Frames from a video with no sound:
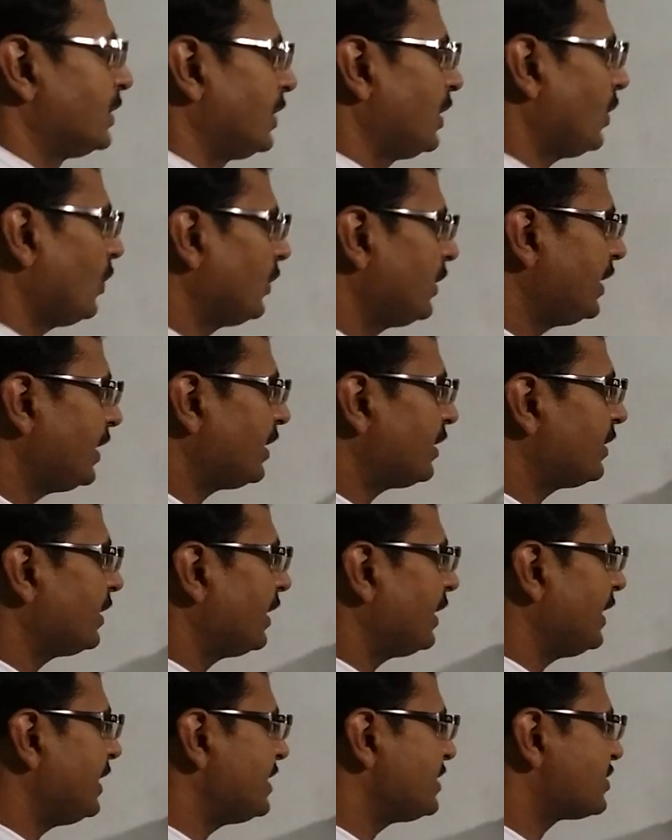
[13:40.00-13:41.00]
Now here
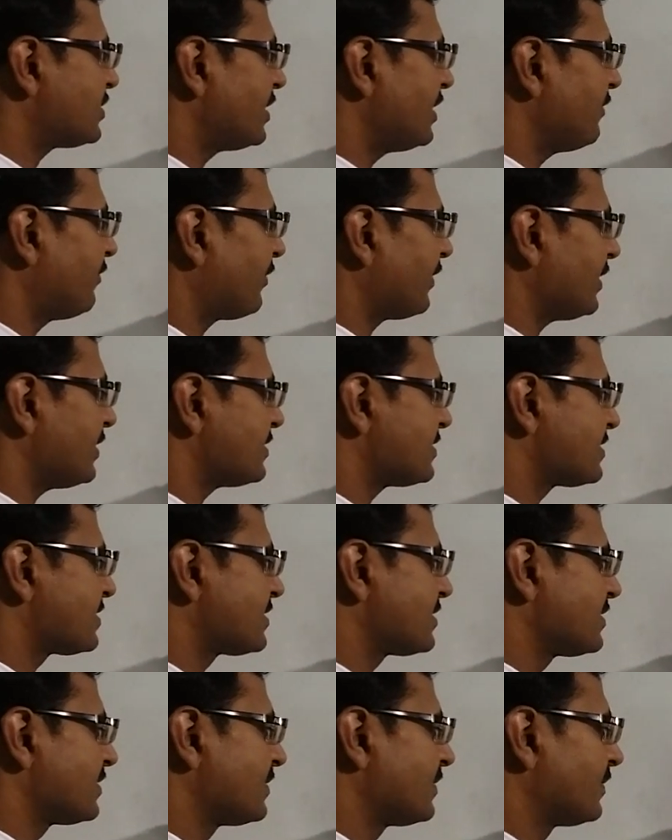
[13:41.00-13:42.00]
the least
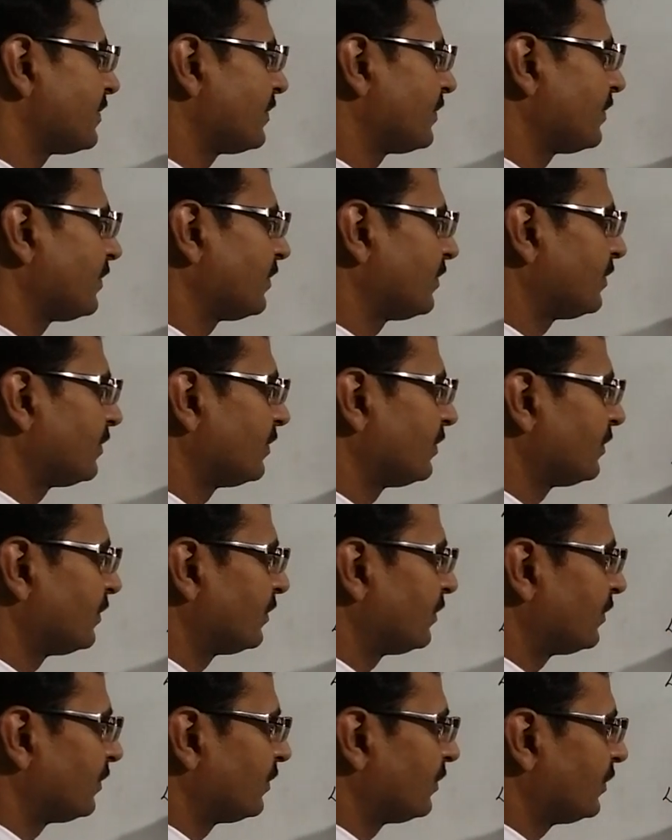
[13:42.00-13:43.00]
difference,
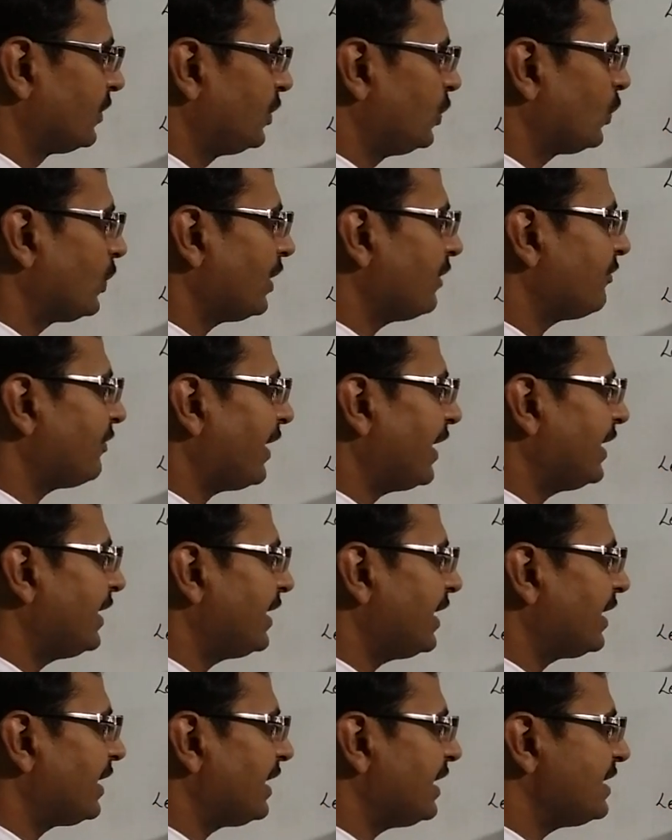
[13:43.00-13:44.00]
you can
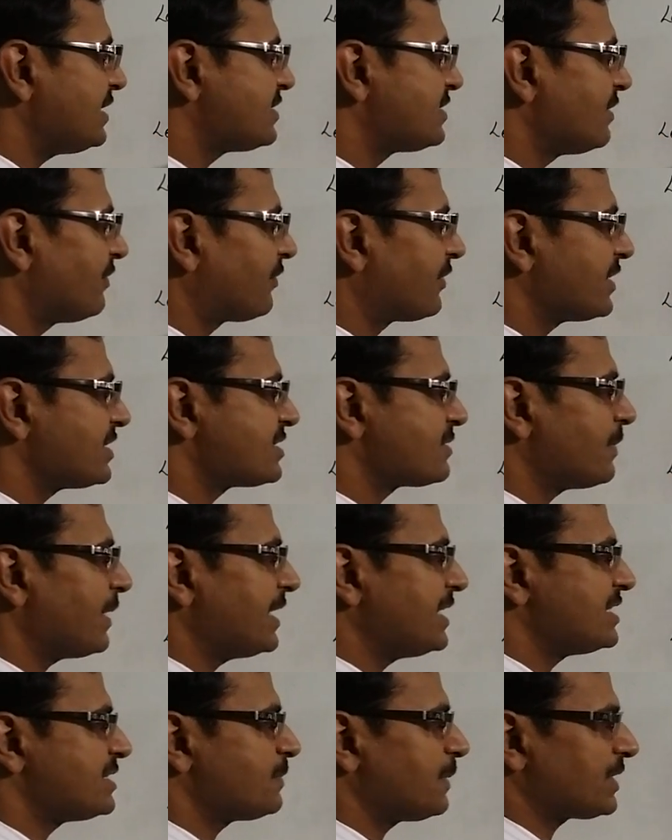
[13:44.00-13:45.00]
find that least difference
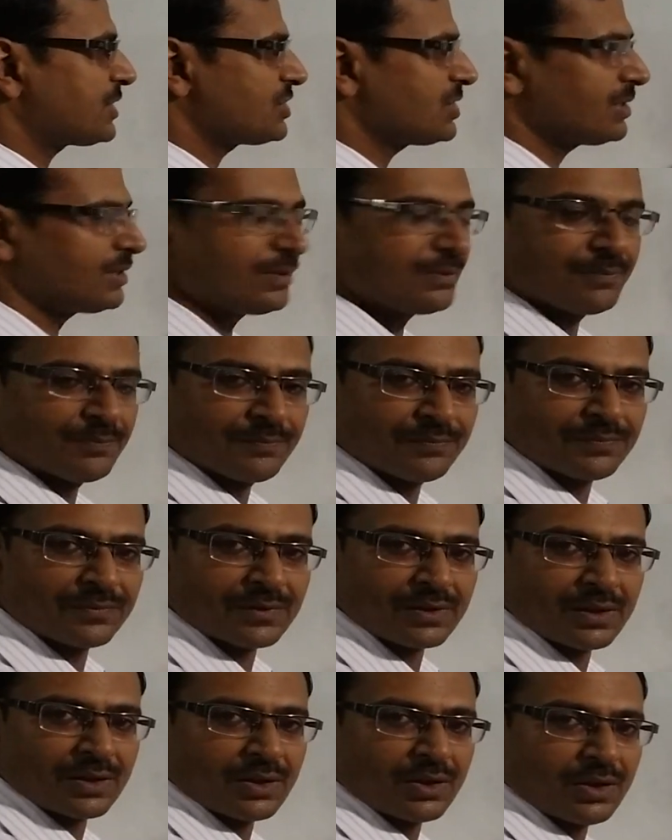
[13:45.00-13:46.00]
by inspection.
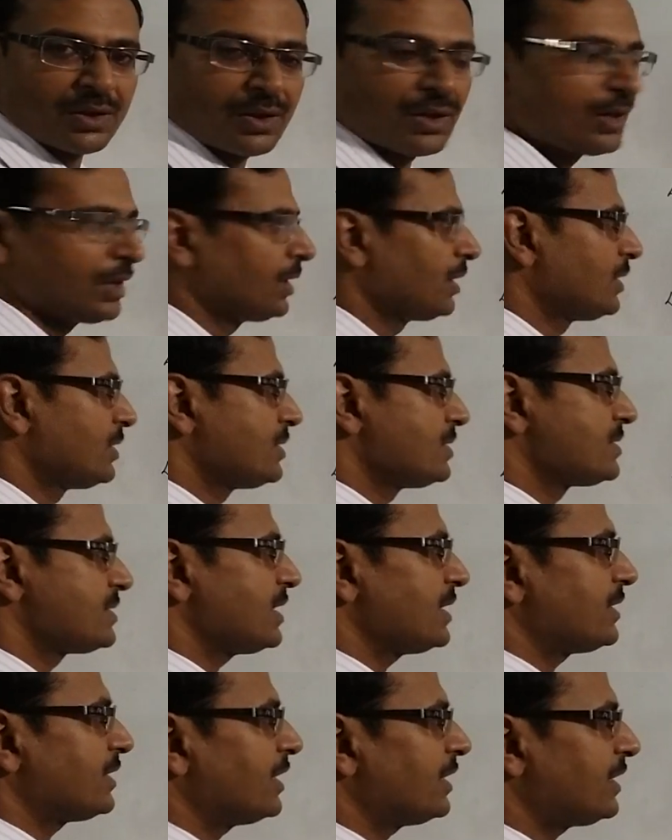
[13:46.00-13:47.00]

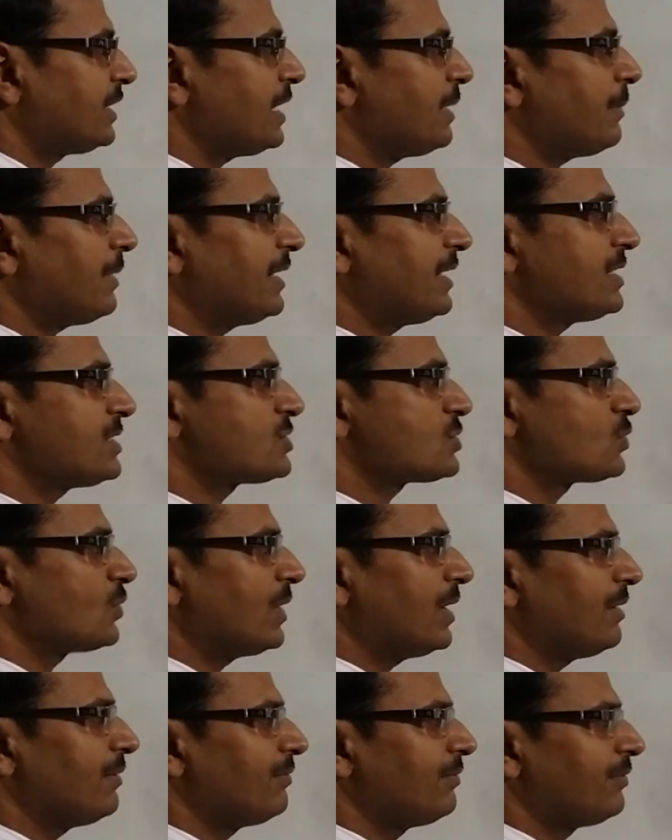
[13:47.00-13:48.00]
Say 30 minus
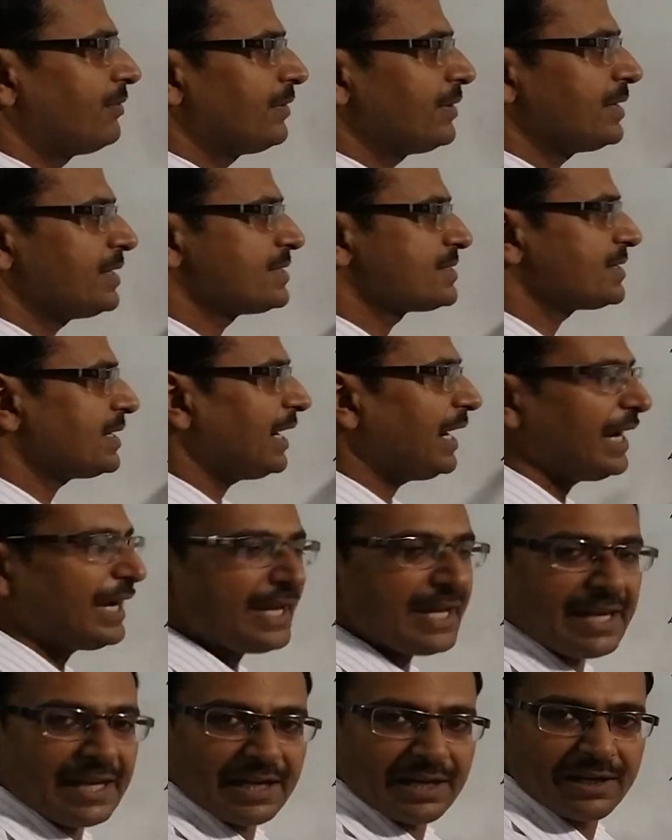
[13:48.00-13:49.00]
12 is
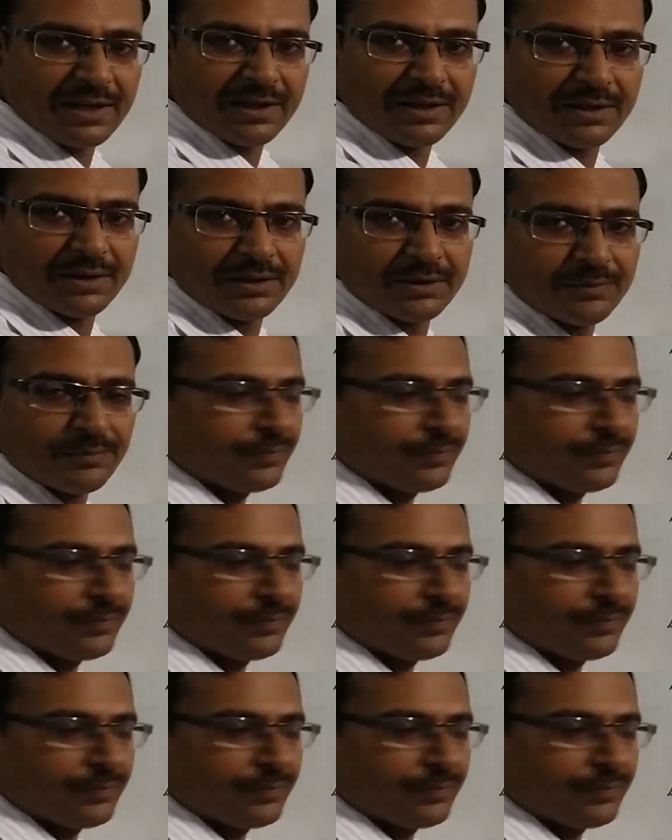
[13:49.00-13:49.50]
18.